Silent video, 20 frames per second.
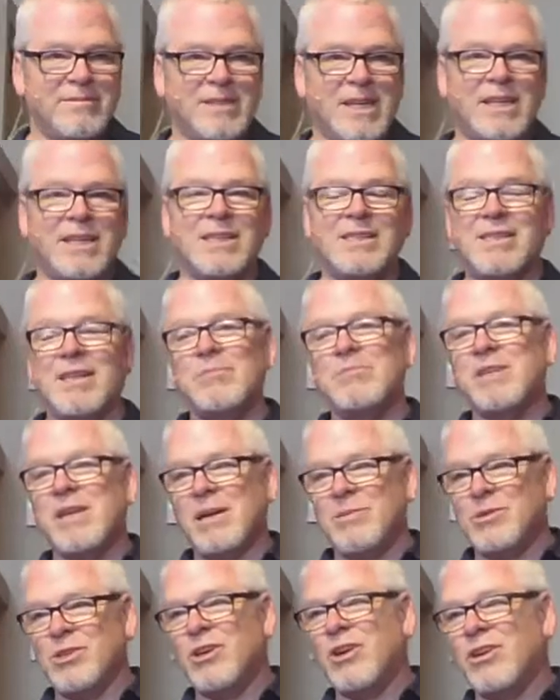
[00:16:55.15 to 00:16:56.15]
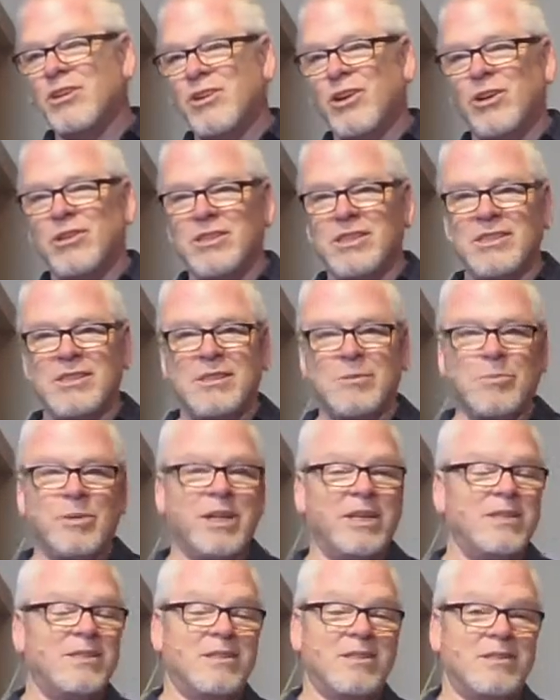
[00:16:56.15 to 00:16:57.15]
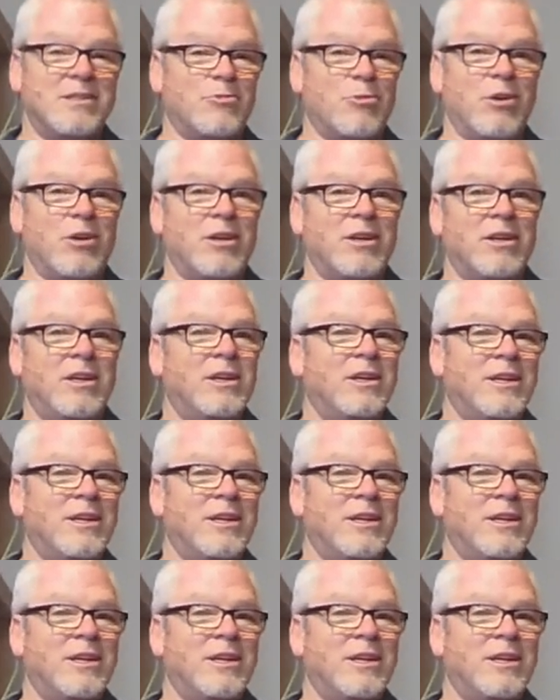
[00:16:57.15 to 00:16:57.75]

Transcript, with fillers: I think sometimes God calls us to places where